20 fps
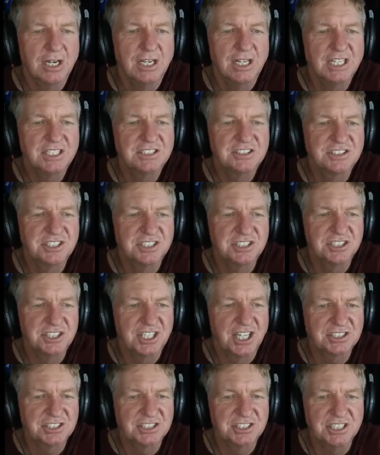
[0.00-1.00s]
It's
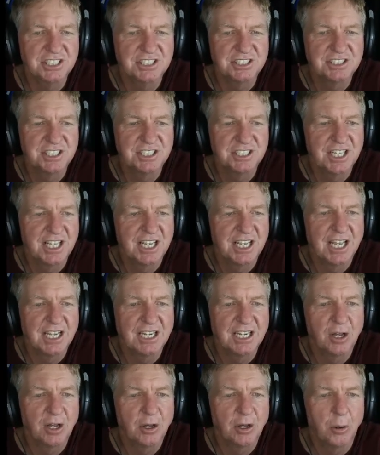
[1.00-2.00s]
suggesting
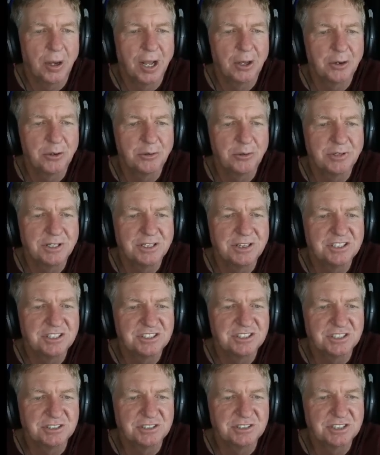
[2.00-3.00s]
today, oh, how do we read
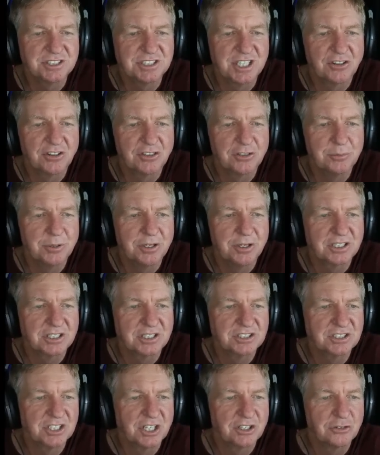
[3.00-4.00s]
this? There's South America,
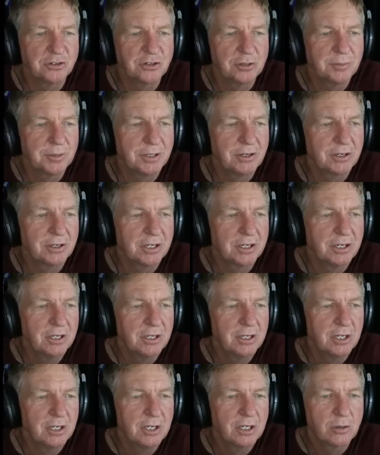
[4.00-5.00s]
Central America,
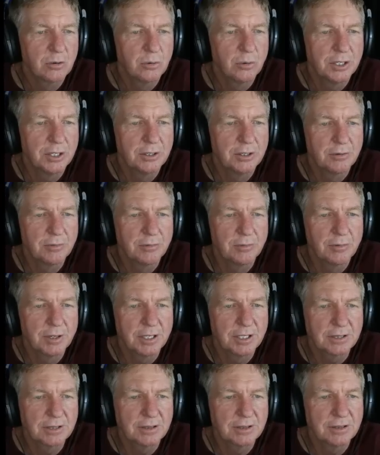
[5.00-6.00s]
equator
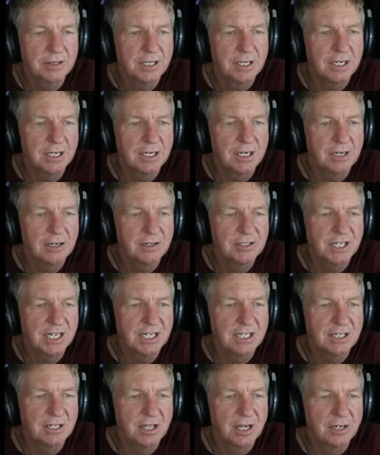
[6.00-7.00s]
right there,
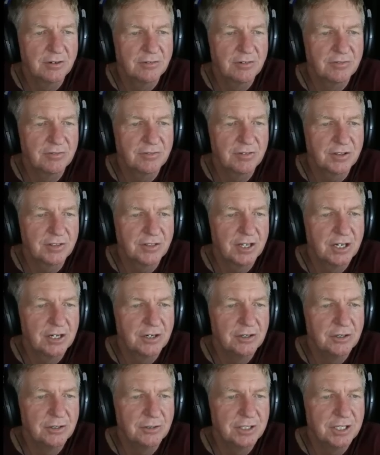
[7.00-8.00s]
dateline roughly there,
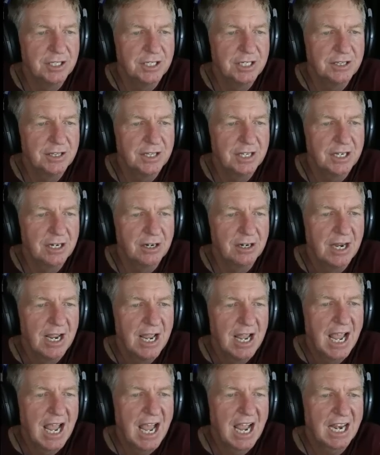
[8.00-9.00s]
New Guinea there.
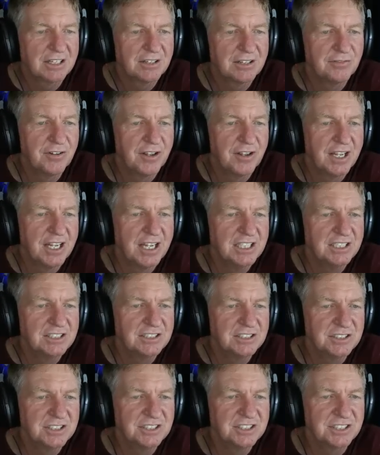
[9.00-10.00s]
Active
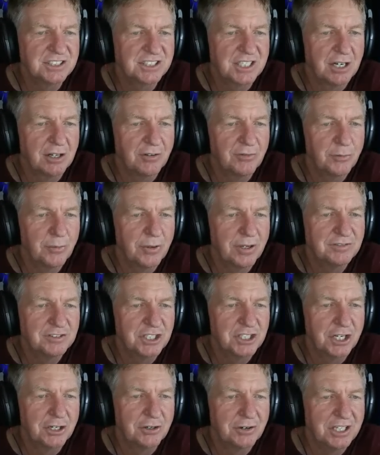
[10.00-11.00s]
phase, this is the Kelvin wave
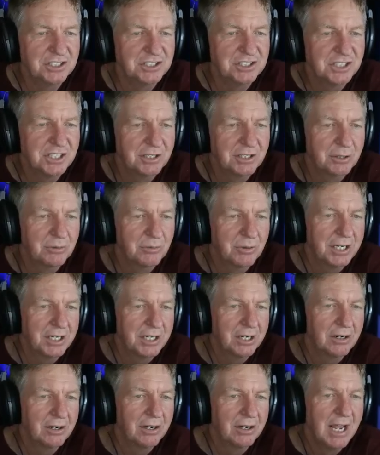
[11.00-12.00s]
generation area right
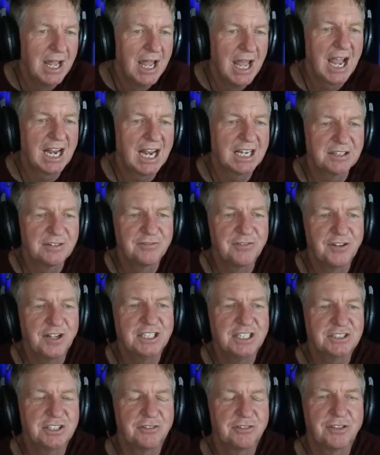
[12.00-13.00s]
here. Active
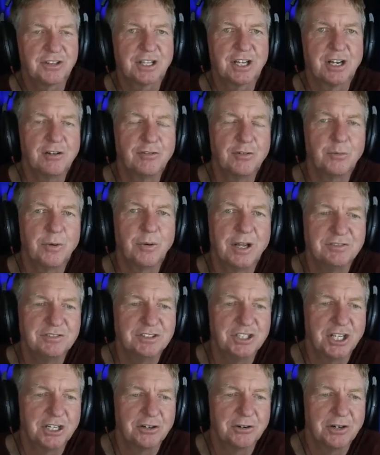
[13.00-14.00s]
phase over the Kelvin wave
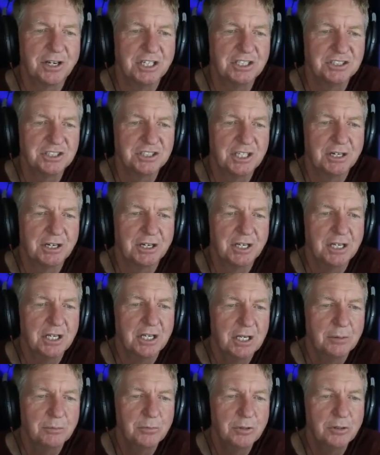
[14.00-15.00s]
generation area,
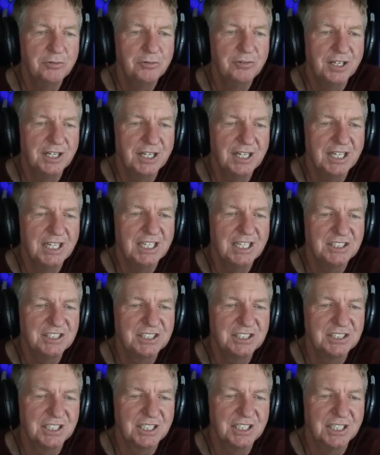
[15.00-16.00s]
moving
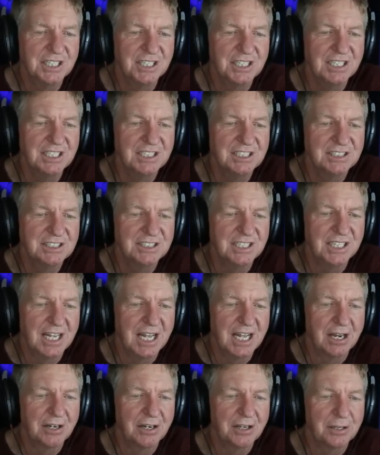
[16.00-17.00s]
east and east and
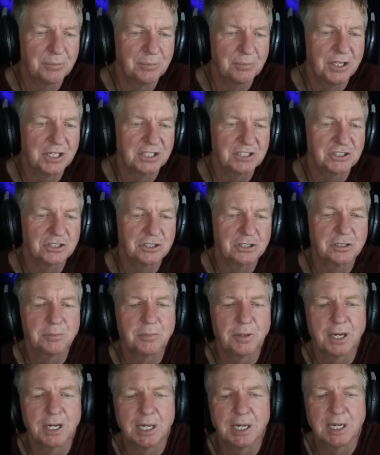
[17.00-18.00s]
out of the picture
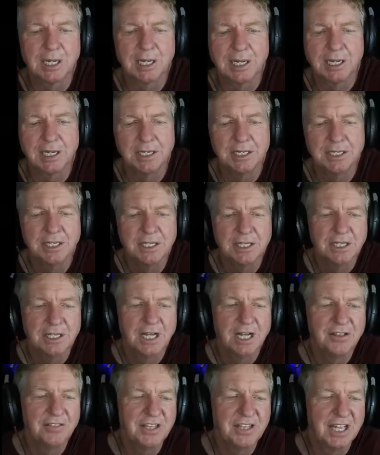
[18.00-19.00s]
by
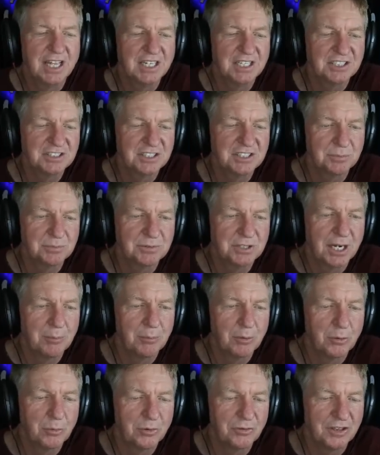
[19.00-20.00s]
at the end of
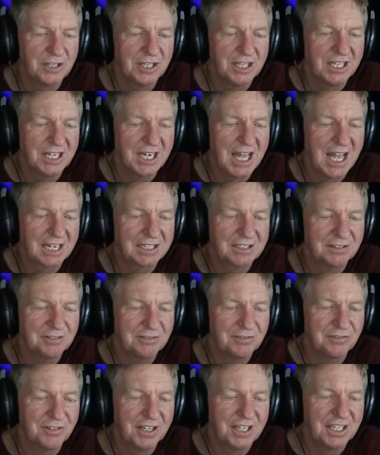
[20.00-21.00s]
September with the
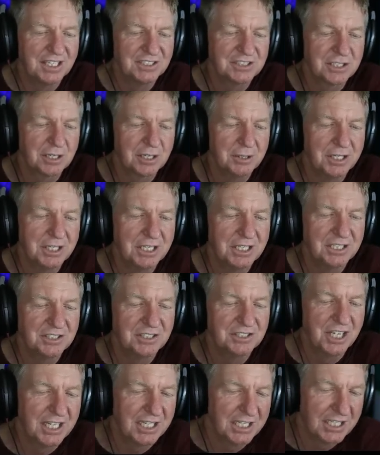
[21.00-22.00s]
inactive phase coming in,
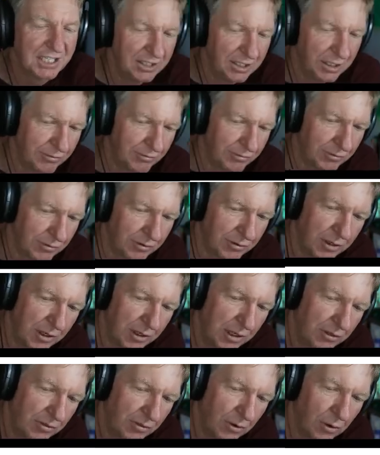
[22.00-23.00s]
taking over
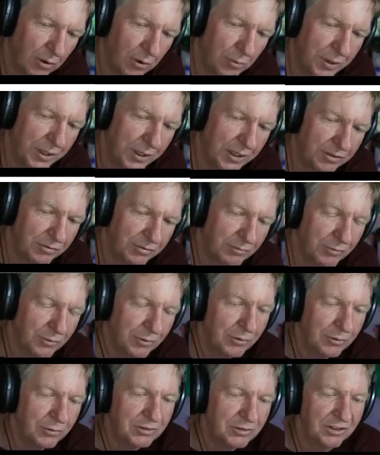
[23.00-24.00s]
the whole way
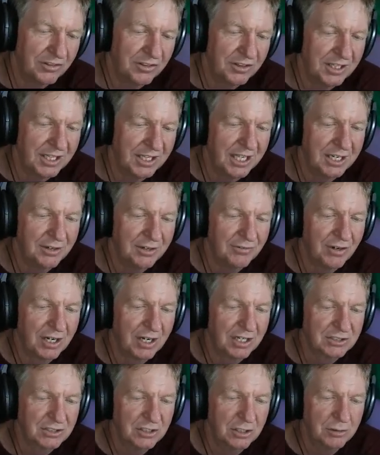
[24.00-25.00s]
through to the end of
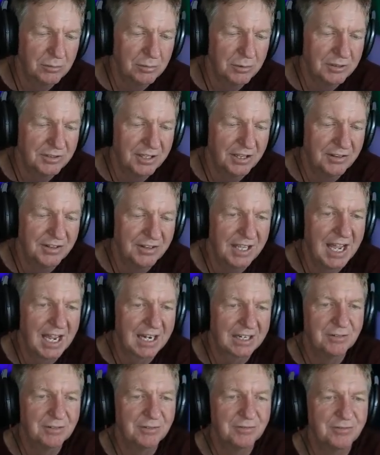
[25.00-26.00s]
October, and then the
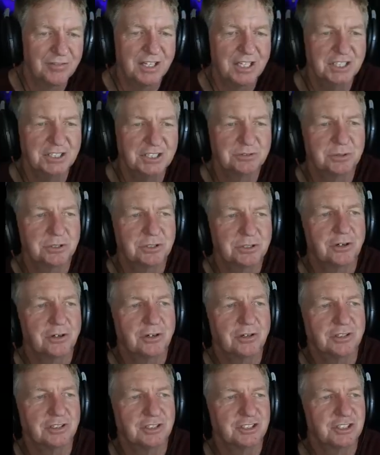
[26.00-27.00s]
active phase
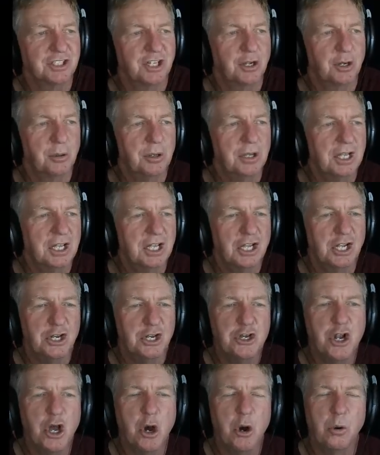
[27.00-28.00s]
returns. So
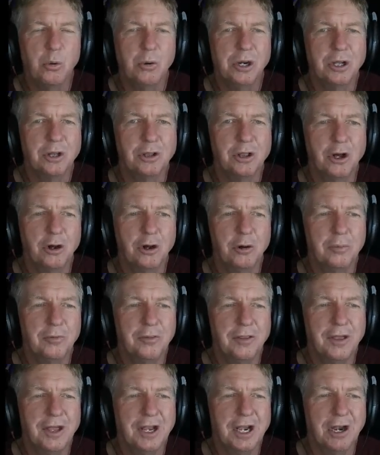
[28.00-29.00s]
no real hope
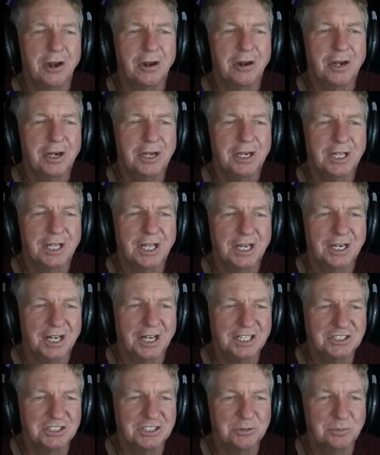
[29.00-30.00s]
there
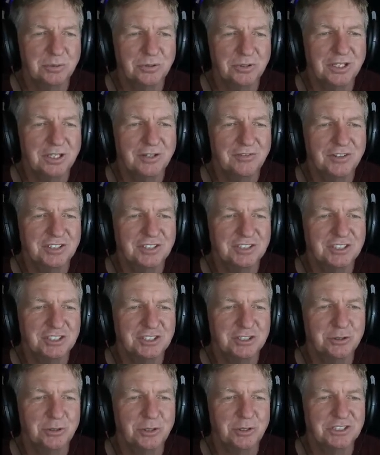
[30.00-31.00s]
unless you believe this is
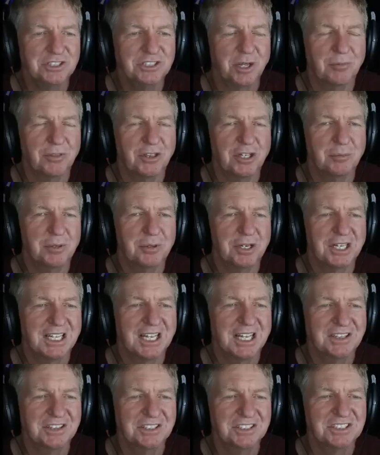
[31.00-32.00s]
doing something. But
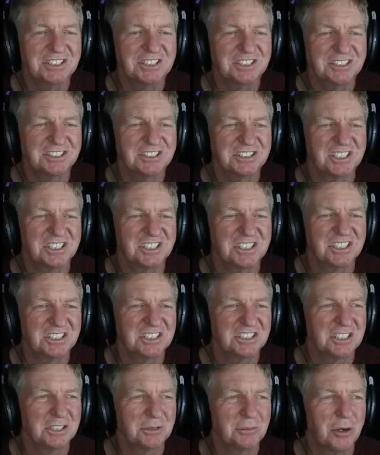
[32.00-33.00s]
again, this is a
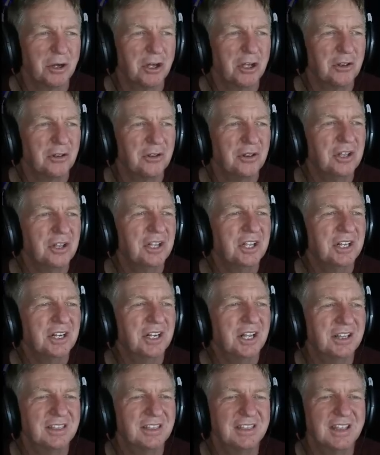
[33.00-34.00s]
statistic model,
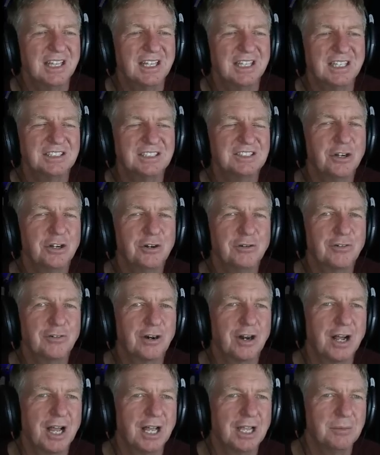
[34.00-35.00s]
and I think it's
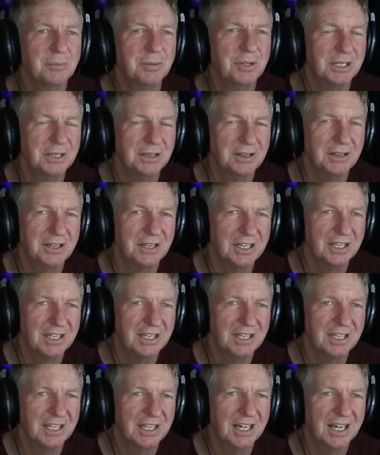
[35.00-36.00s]
overhyping
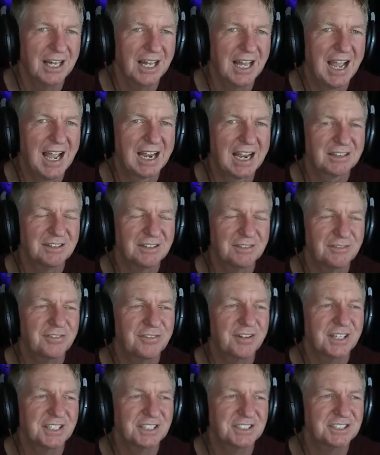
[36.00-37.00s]
the uh, active
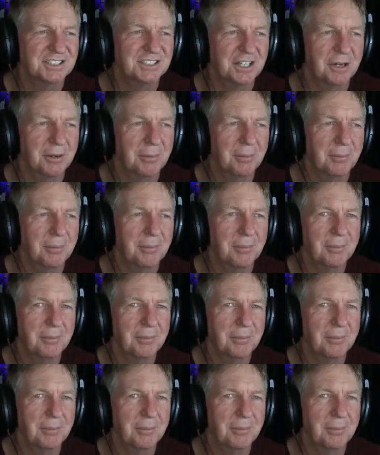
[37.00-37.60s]
phase some.